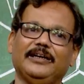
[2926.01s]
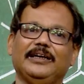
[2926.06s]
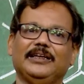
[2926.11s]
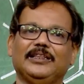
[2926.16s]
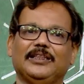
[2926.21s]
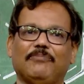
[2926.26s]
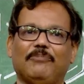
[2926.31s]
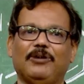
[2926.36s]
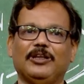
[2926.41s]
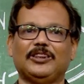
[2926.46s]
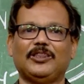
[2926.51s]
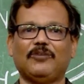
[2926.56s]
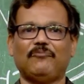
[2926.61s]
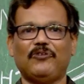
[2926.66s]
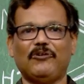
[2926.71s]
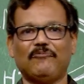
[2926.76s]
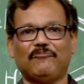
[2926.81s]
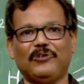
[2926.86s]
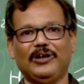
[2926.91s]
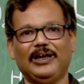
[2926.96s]
In the month of
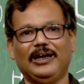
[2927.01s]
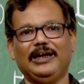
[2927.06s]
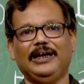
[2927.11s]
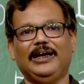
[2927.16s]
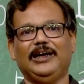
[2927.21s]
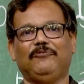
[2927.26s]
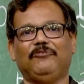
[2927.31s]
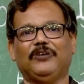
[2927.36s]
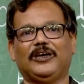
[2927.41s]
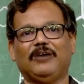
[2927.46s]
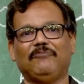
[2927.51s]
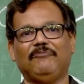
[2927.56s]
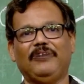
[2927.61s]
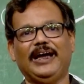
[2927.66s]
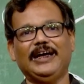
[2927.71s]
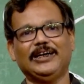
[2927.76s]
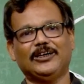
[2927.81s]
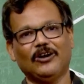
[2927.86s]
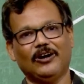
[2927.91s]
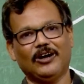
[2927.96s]
April, it became
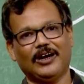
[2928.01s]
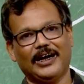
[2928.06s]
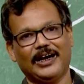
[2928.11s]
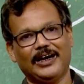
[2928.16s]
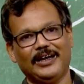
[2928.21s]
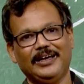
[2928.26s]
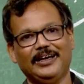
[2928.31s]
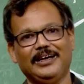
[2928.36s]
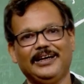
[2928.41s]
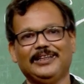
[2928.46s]
800.